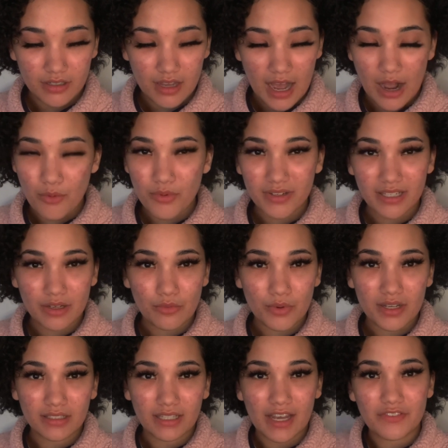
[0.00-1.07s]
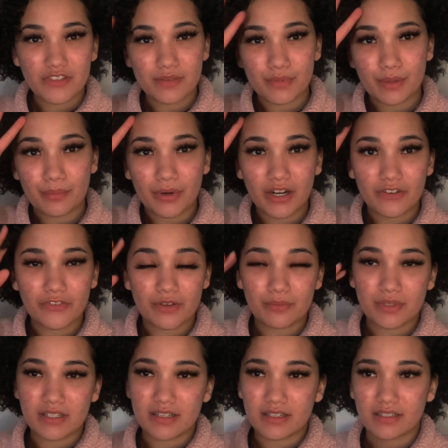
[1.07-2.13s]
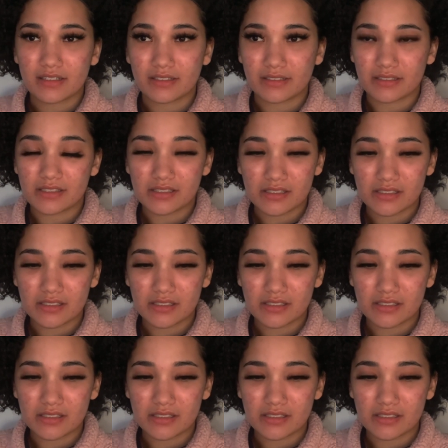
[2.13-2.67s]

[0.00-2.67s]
I wouldn't want life to be perfect, because